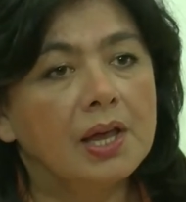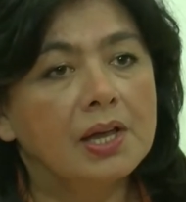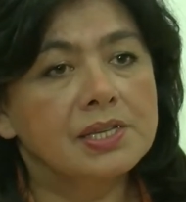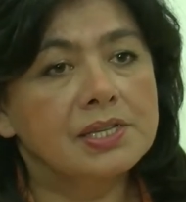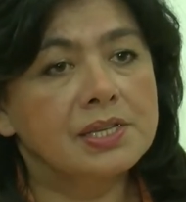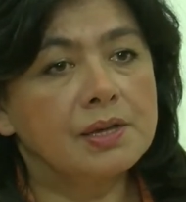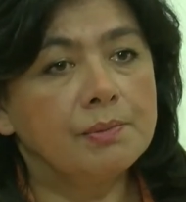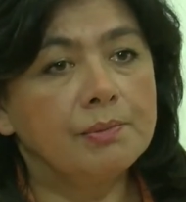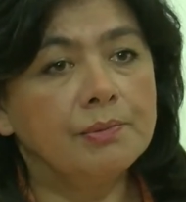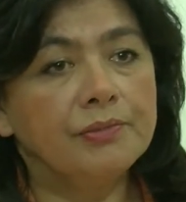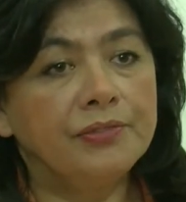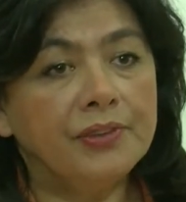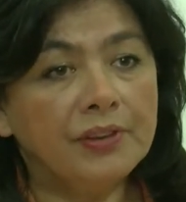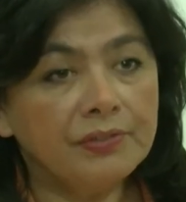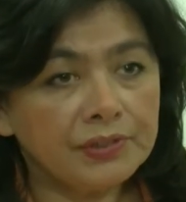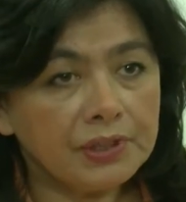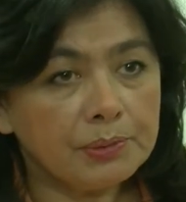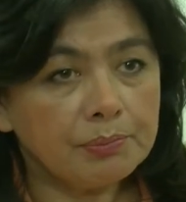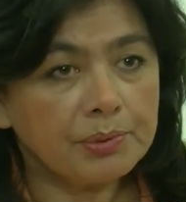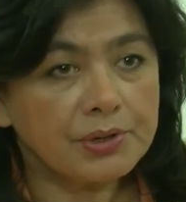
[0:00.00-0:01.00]
some
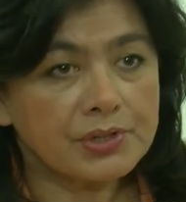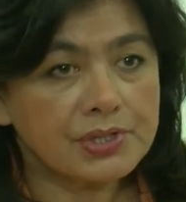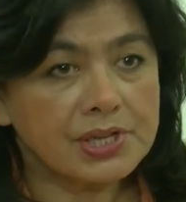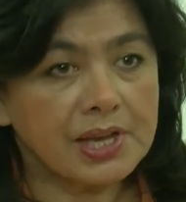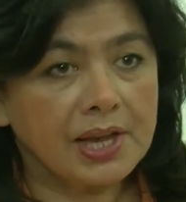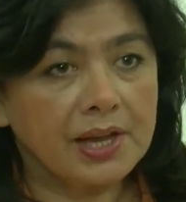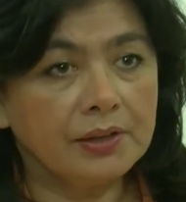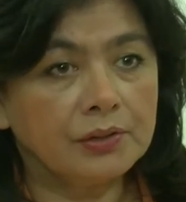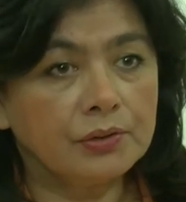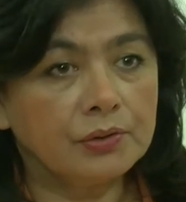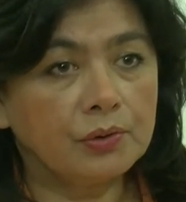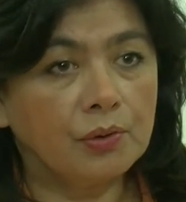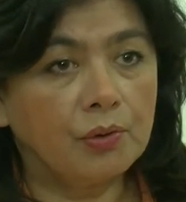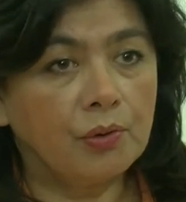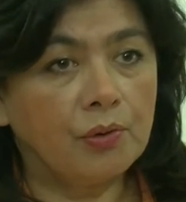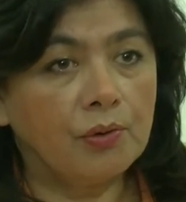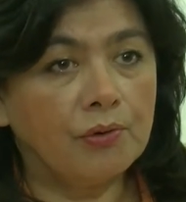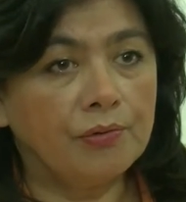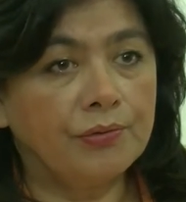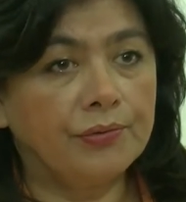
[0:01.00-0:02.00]
50%
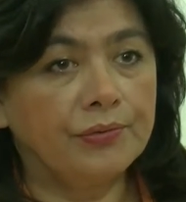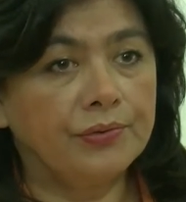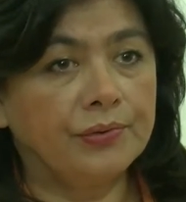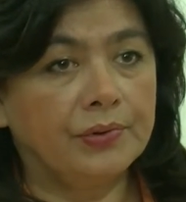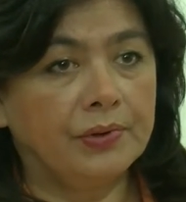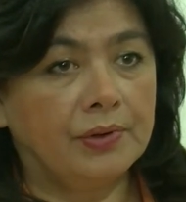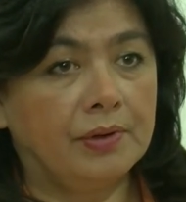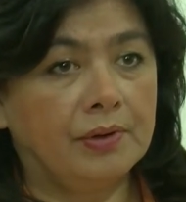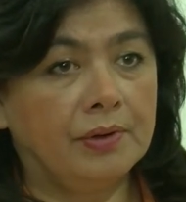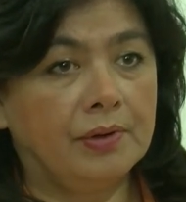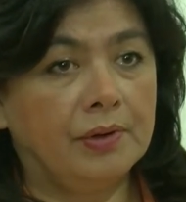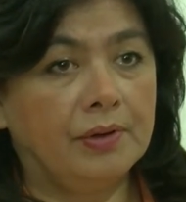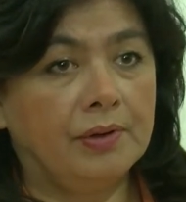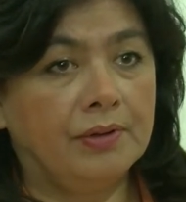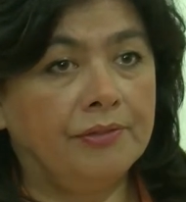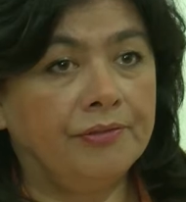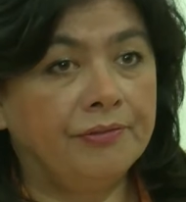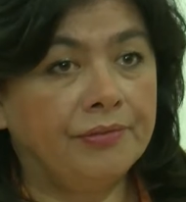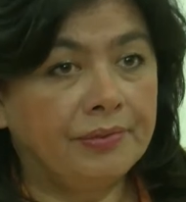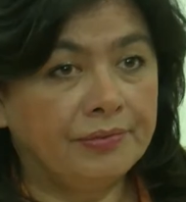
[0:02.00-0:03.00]
of
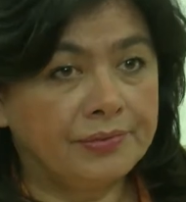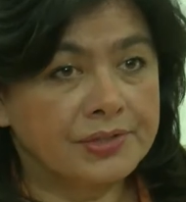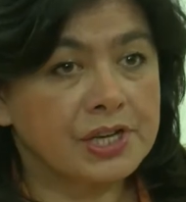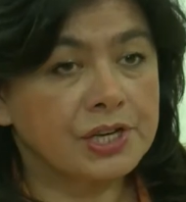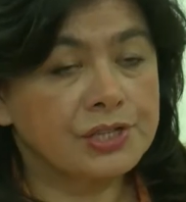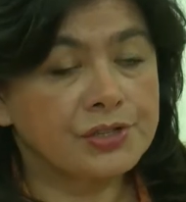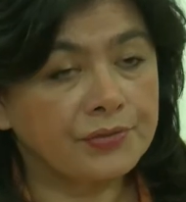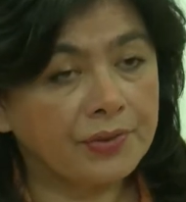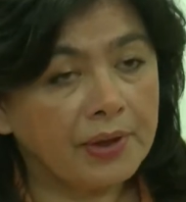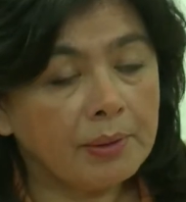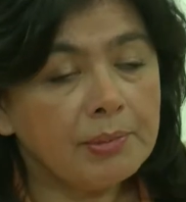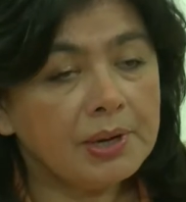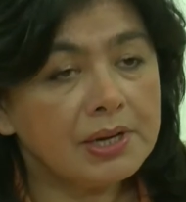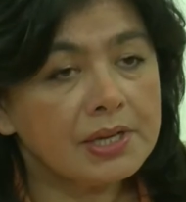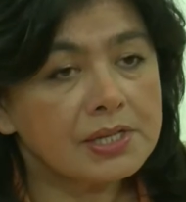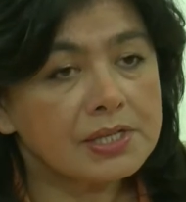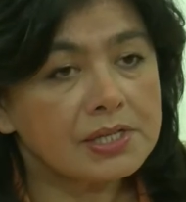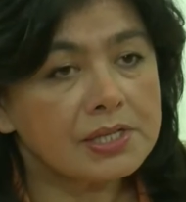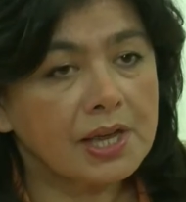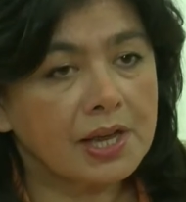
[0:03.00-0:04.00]
uh, such
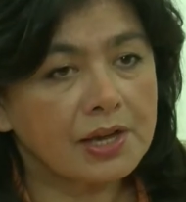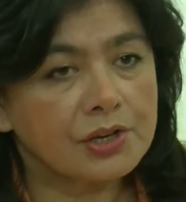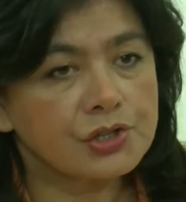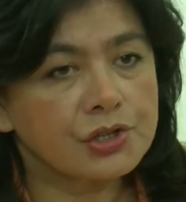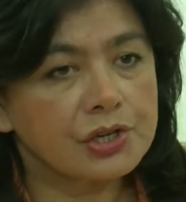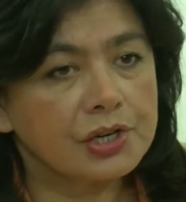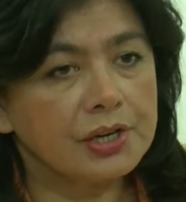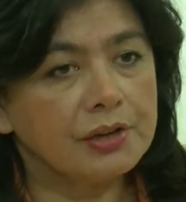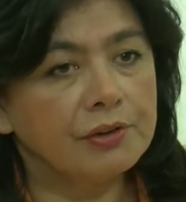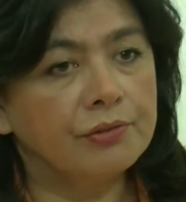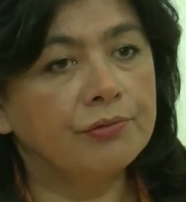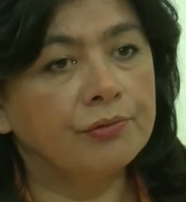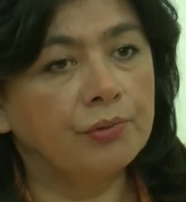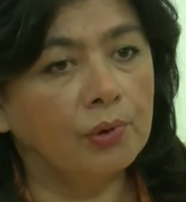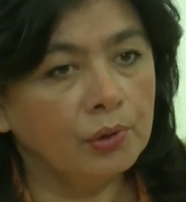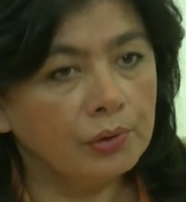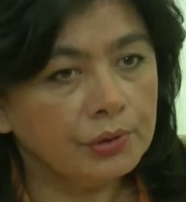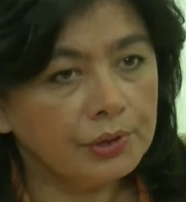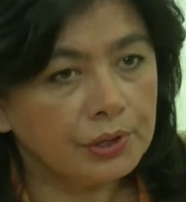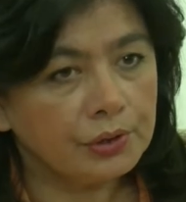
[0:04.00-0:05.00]
families actually
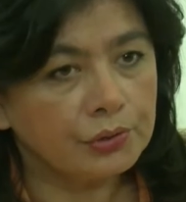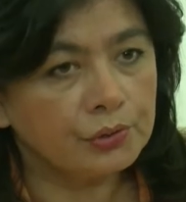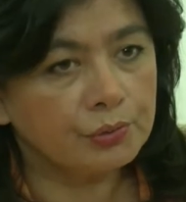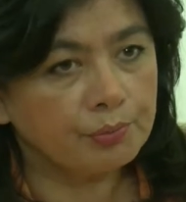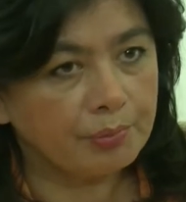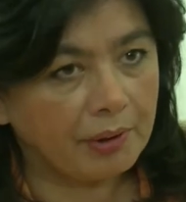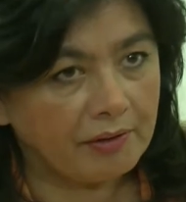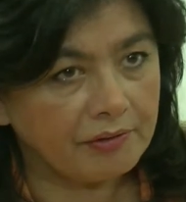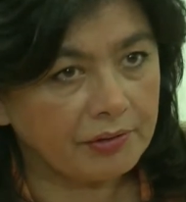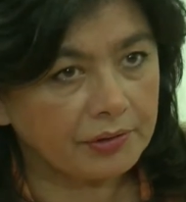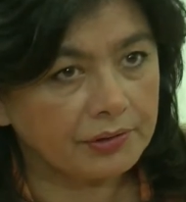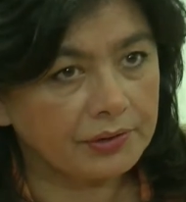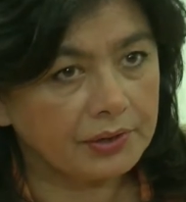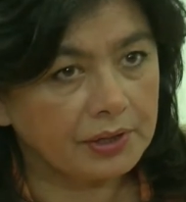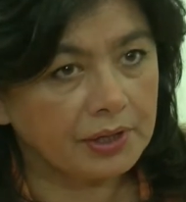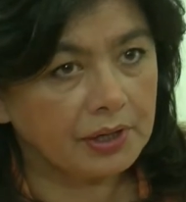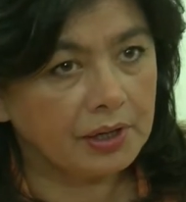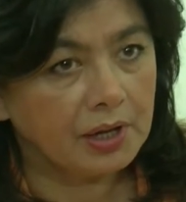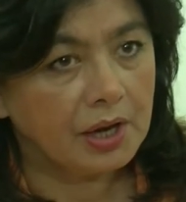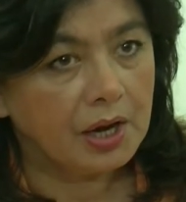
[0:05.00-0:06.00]
fall into
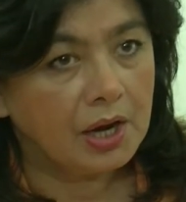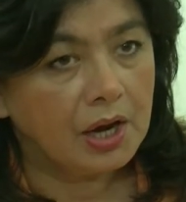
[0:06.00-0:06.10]
poverty.